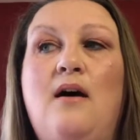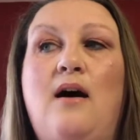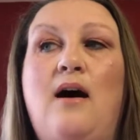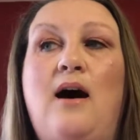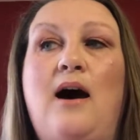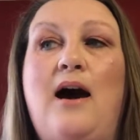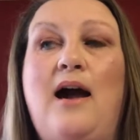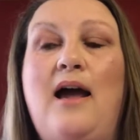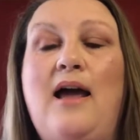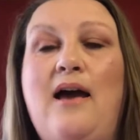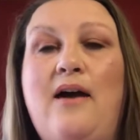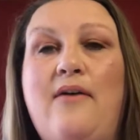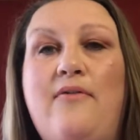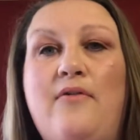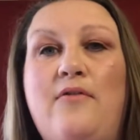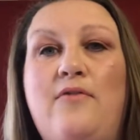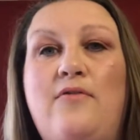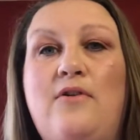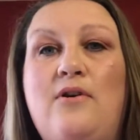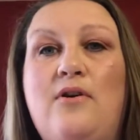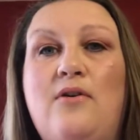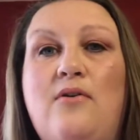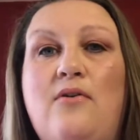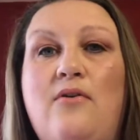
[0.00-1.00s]
I have a
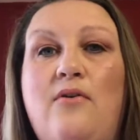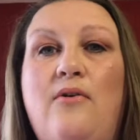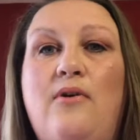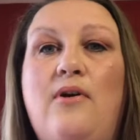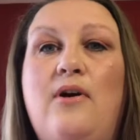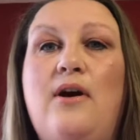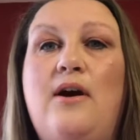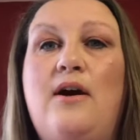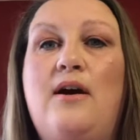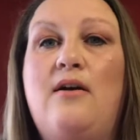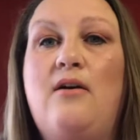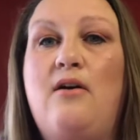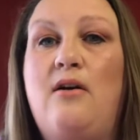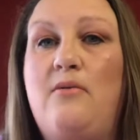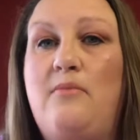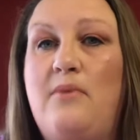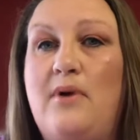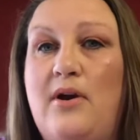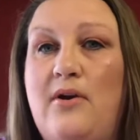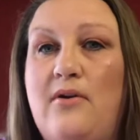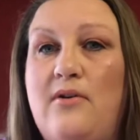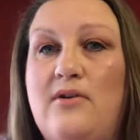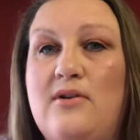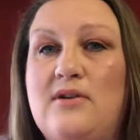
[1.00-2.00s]
few going. All
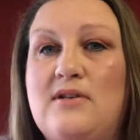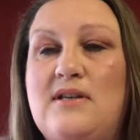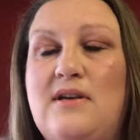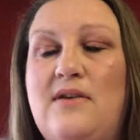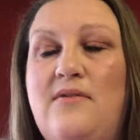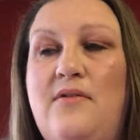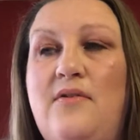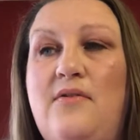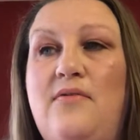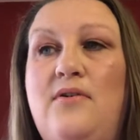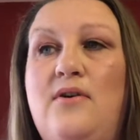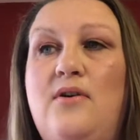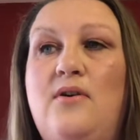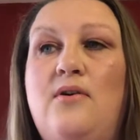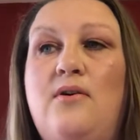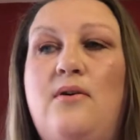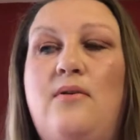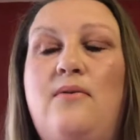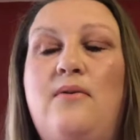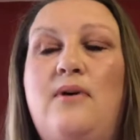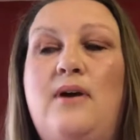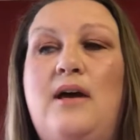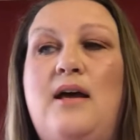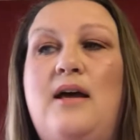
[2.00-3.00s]
my girls have a few
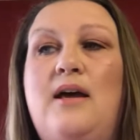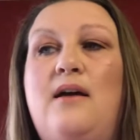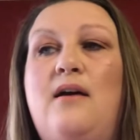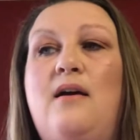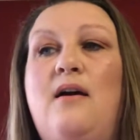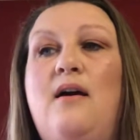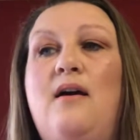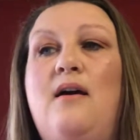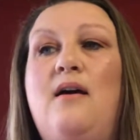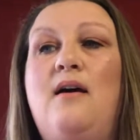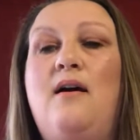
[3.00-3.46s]
going.